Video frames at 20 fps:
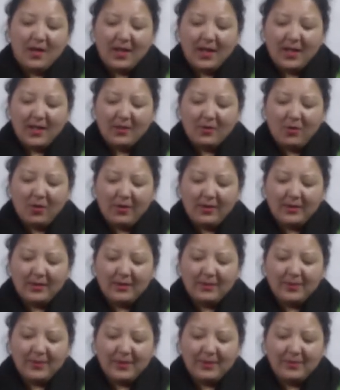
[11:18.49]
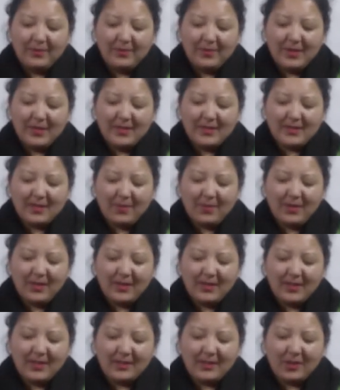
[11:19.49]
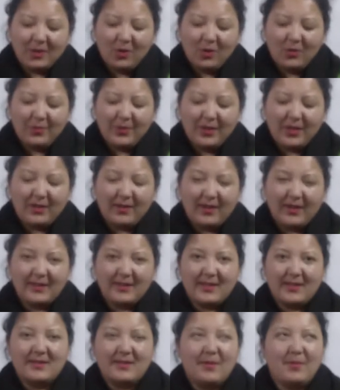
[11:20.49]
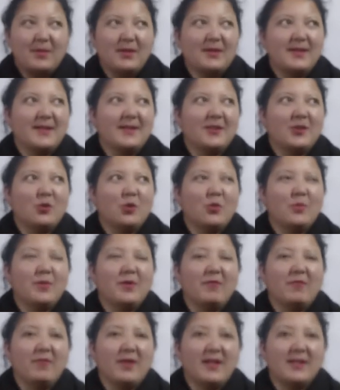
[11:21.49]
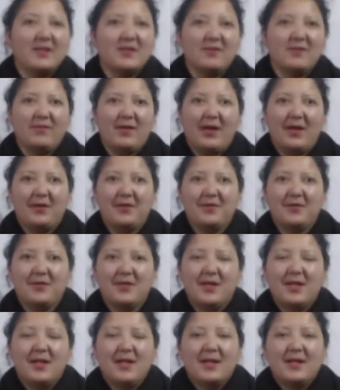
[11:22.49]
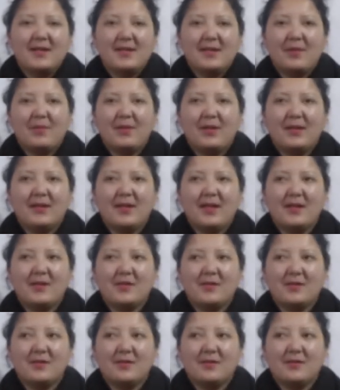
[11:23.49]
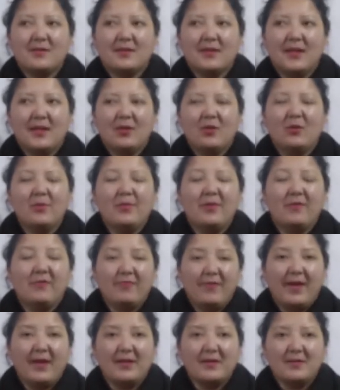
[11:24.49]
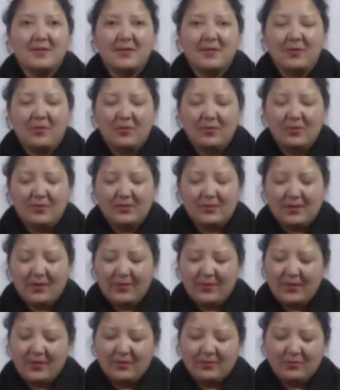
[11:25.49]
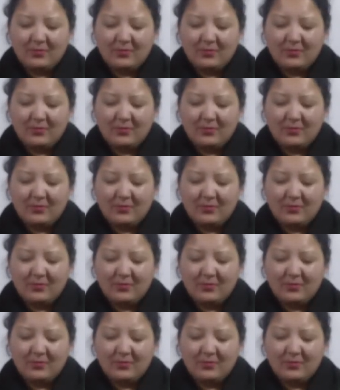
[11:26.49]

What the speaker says: Incorrigible means something that cannot be corrected, something that cannot be rectified, something that cannot be fixed, someone